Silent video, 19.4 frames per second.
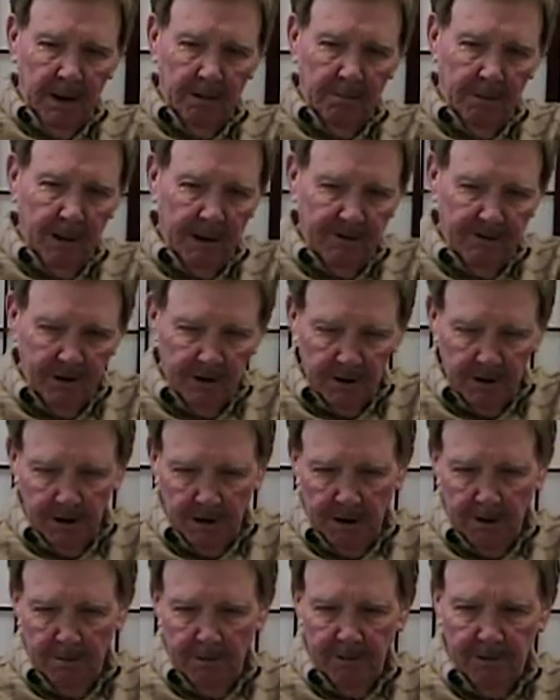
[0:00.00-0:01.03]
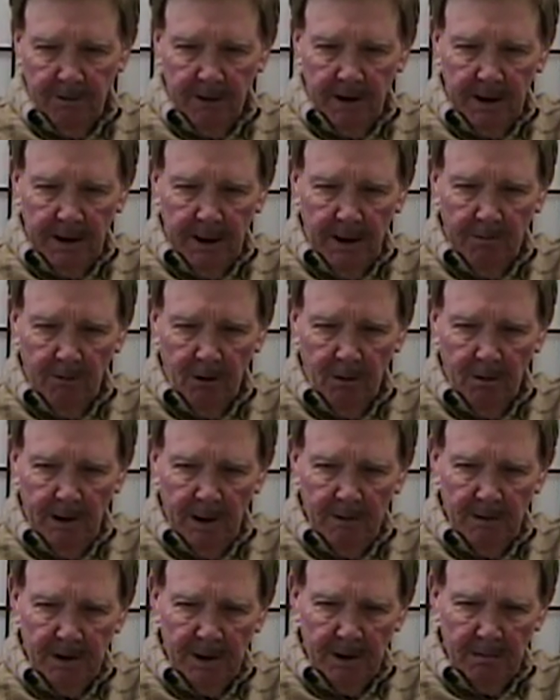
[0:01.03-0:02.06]
Bad Wildungen, before I came home, I
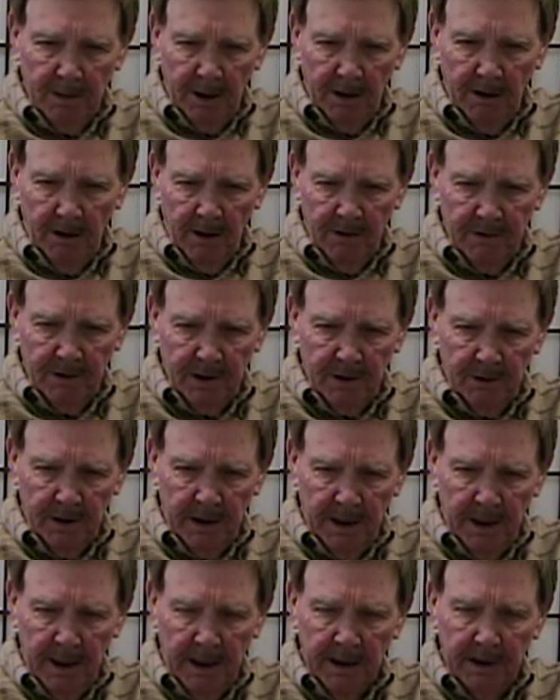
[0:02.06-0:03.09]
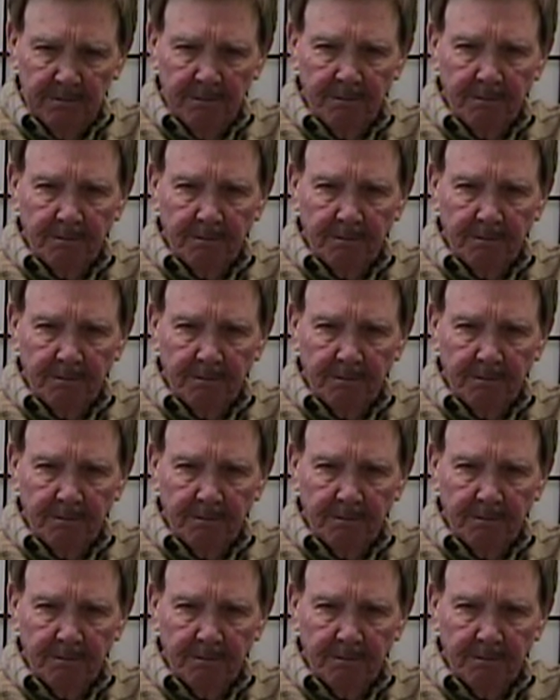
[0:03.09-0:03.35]
was in my office one day, and